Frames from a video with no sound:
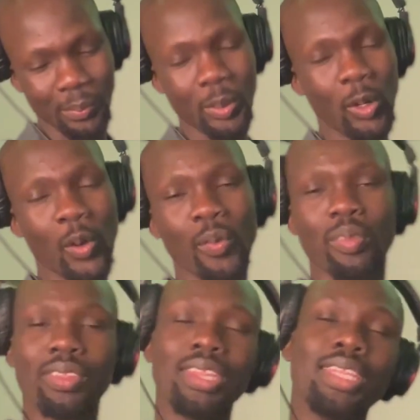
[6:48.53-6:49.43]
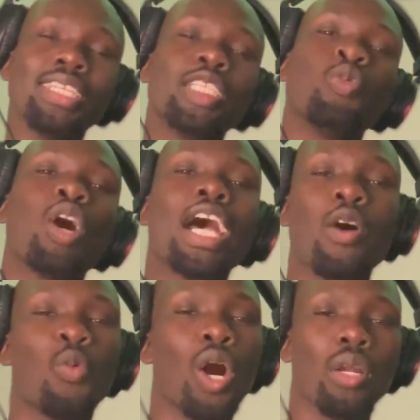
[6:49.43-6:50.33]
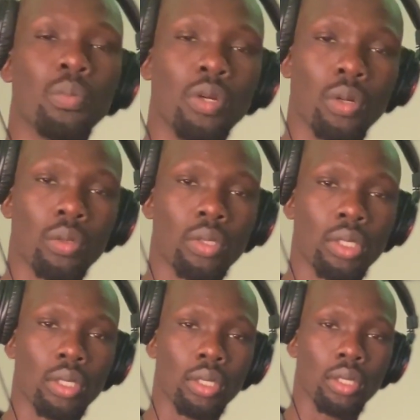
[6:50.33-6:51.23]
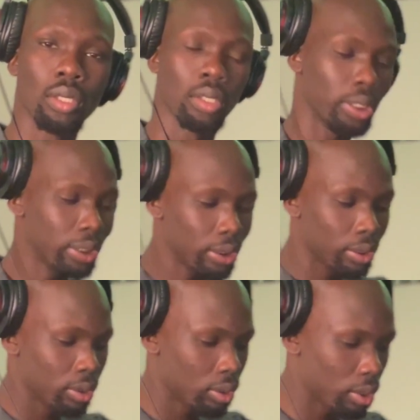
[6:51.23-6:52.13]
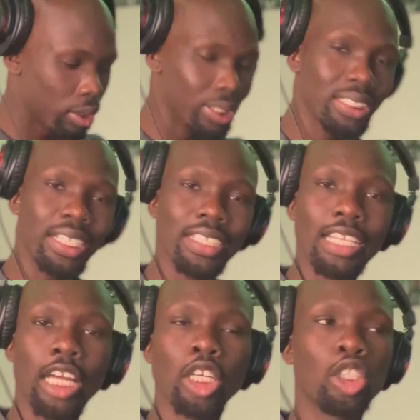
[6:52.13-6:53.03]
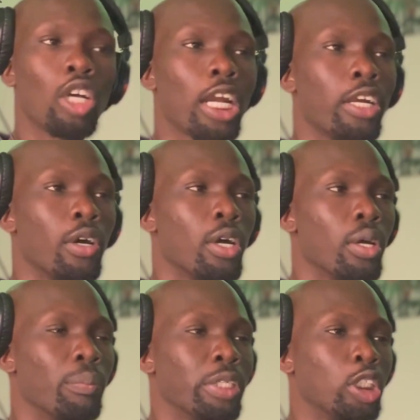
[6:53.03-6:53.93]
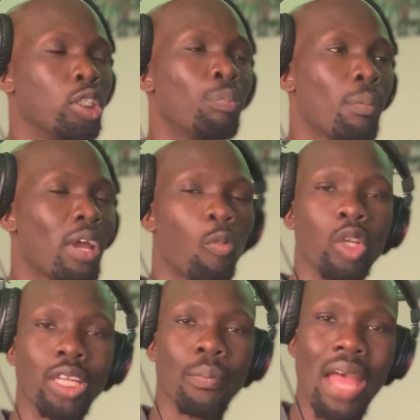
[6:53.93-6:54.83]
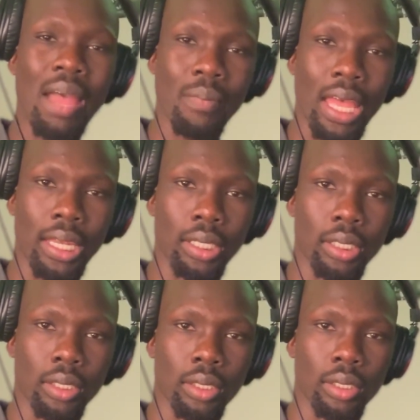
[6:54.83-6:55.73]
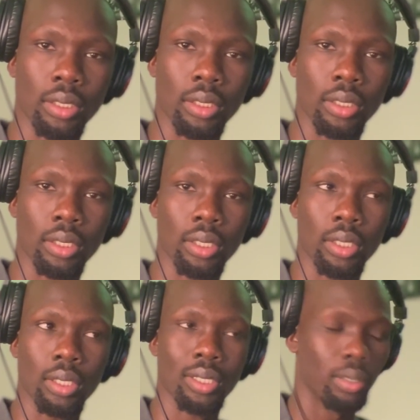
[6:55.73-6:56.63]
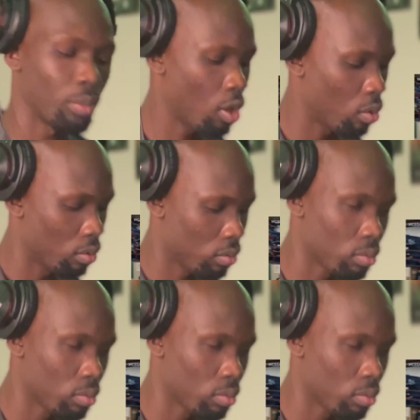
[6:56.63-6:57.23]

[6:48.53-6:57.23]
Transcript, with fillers: bro, this is why I won, bro. These these niggas out there trying to be Superman when they're Batman. Bro,